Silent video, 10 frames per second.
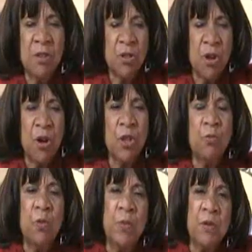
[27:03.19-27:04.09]
as the
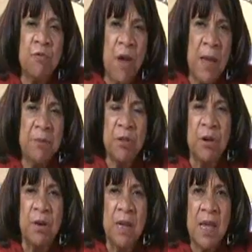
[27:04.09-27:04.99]
church will be
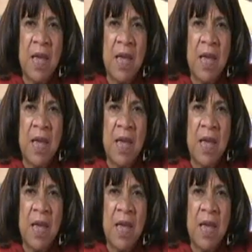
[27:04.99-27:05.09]
raptured